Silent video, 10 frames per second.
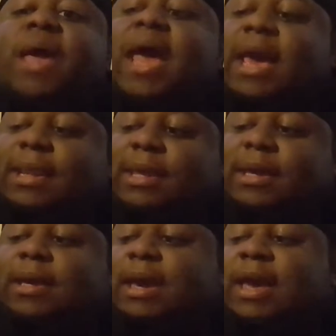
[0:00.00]
bad
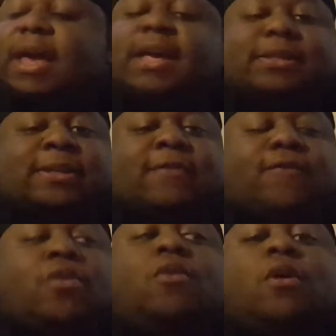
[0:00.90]
as
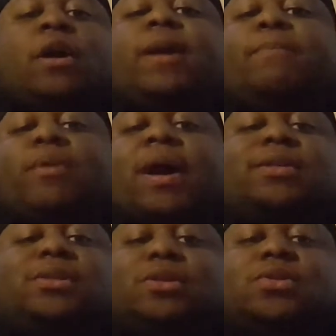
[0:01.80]
if you are a
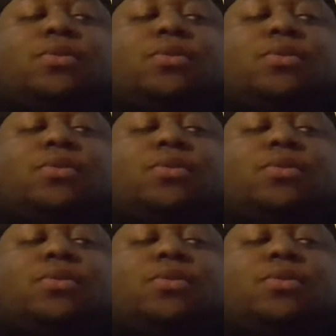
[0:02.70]
prostitute.